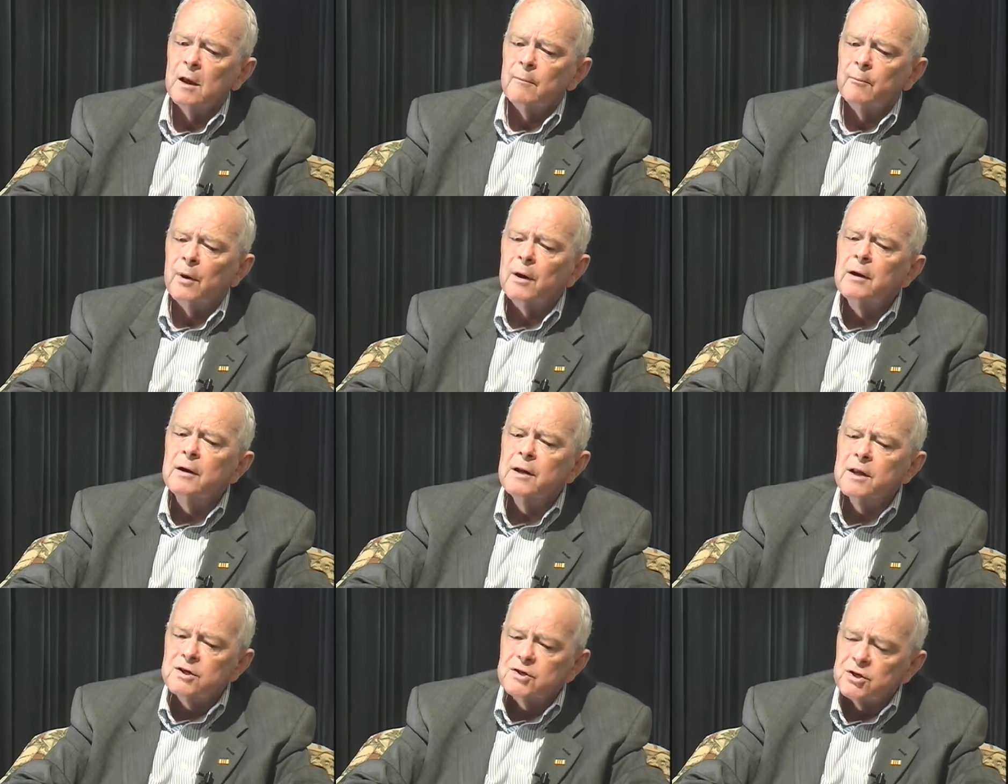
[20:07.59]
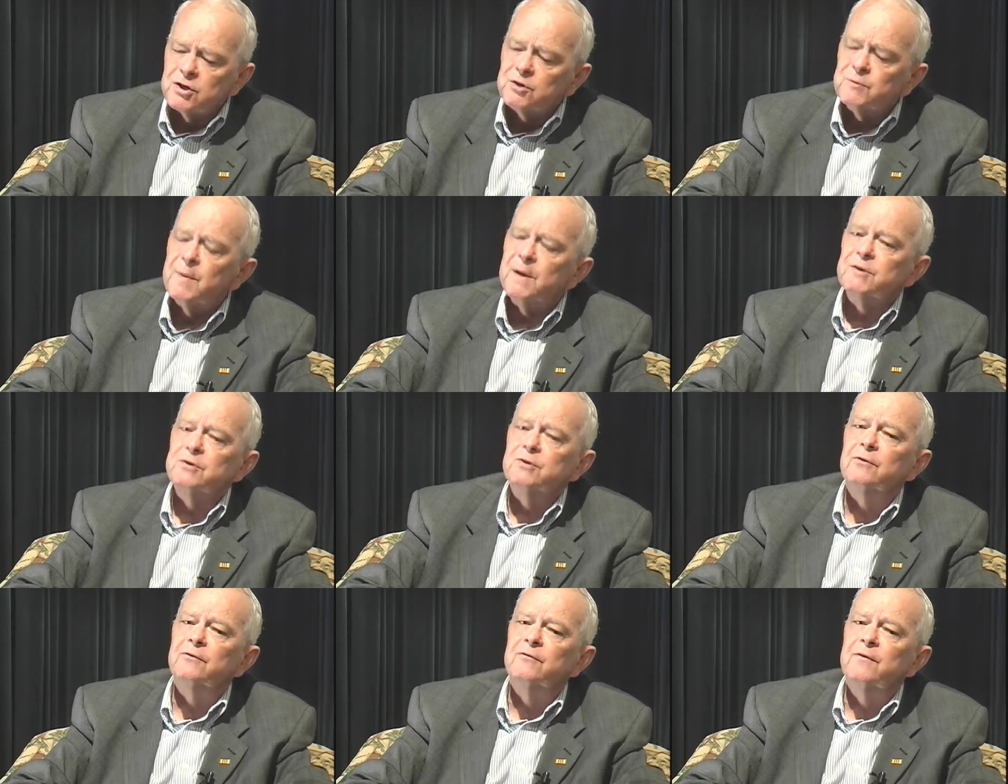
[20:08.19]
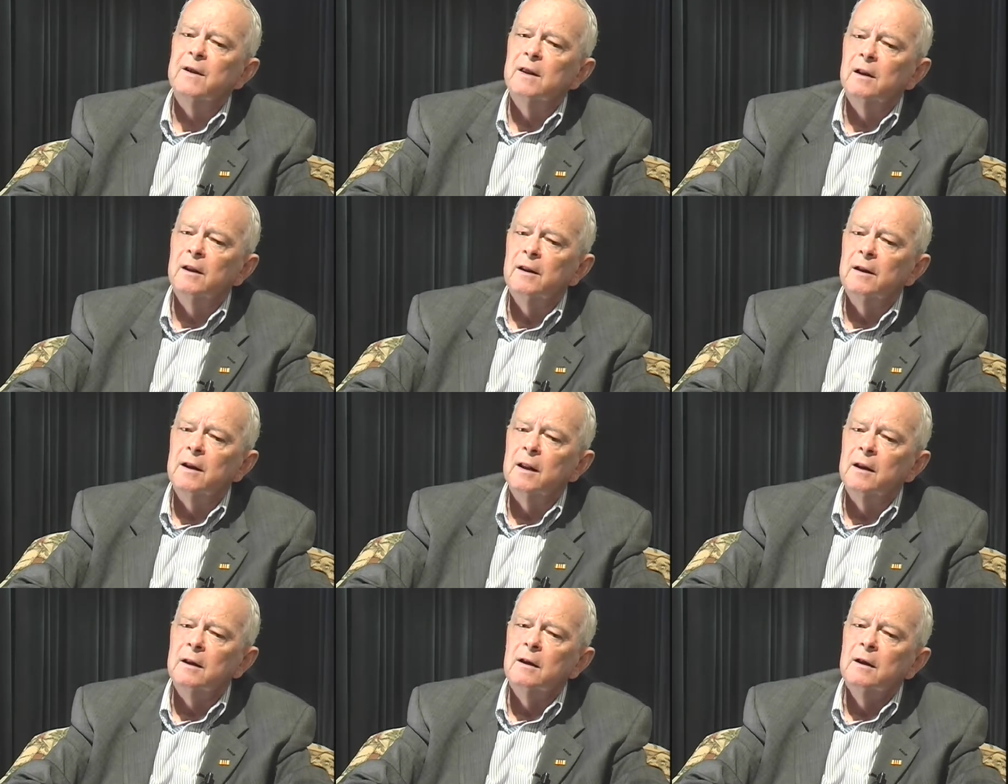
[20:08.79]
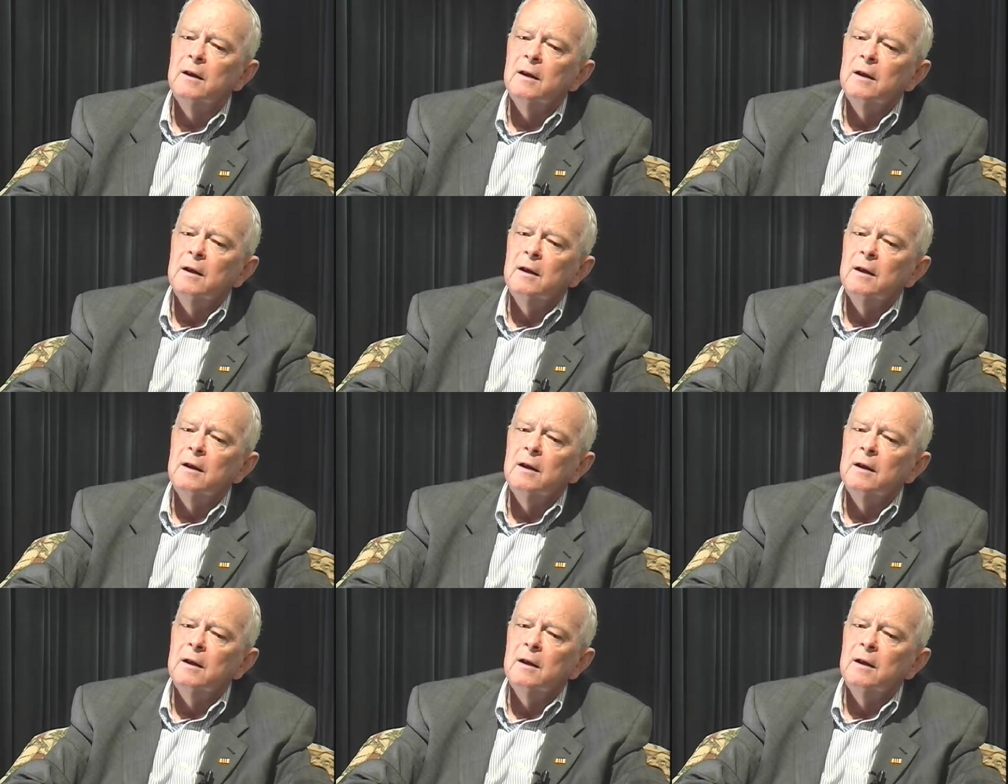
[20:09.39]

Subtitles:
But it is a special feeling, and